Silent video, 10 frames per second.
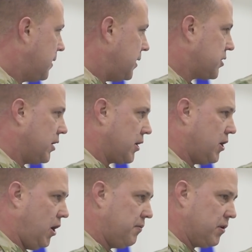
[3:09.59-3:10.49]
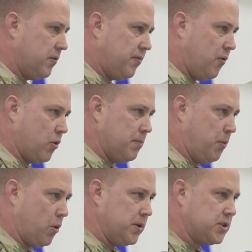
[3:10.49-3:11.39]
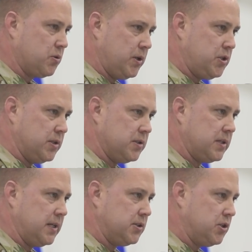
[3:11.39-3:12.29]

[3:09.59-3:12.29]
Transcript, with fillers: is going to cover four important switches in a